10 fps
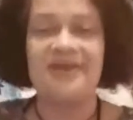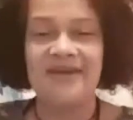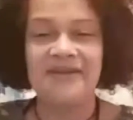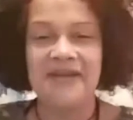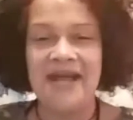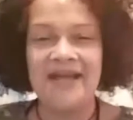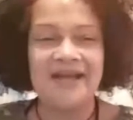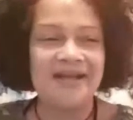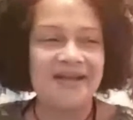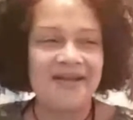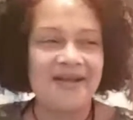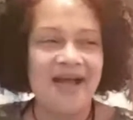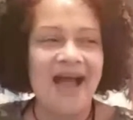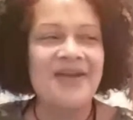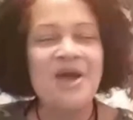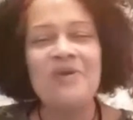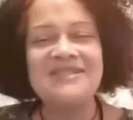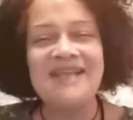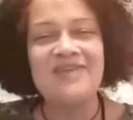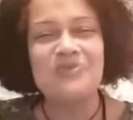Like, I know it
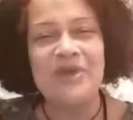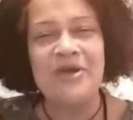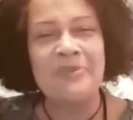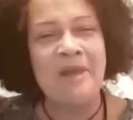sounds weird.